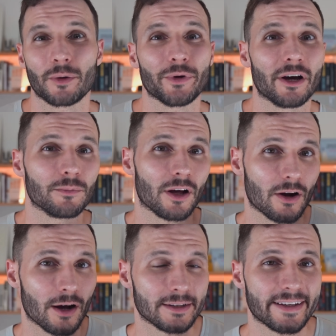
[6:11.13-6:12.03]
unblock
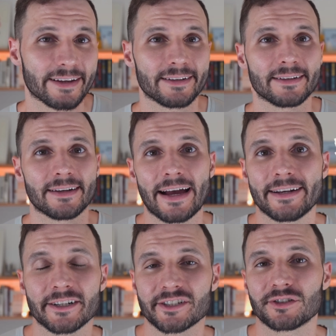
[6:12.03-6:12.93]
content, add
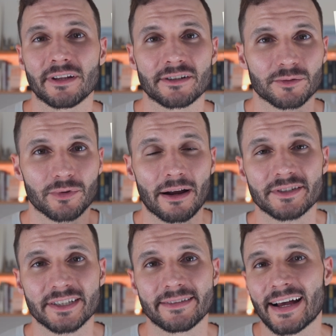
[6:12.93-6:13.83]
additional layers of
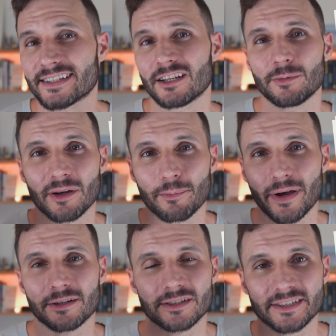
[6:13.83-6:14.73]
privacy. That's going to be a
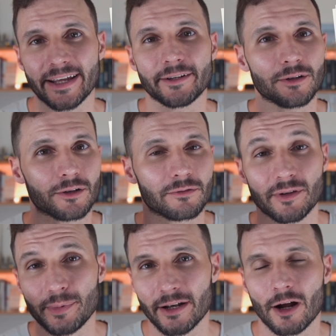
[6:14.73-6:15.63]
better standalone
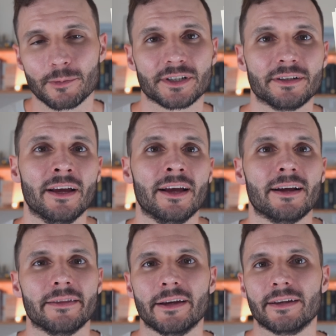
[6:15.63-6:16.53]
VPN option
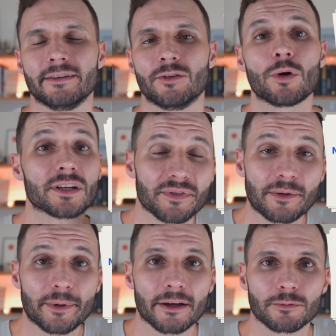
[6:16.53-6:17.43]
than Aura's
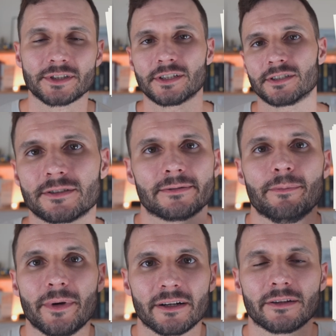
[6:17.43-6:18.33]
VPN, which is
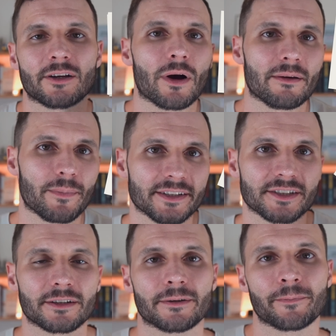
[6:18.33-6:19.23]
admittedly quite
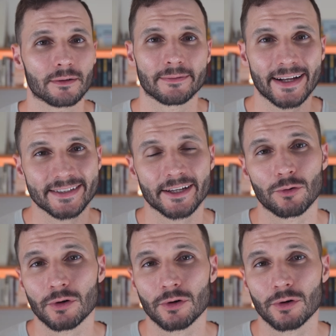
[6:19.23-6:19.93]
basic. That said, Aura's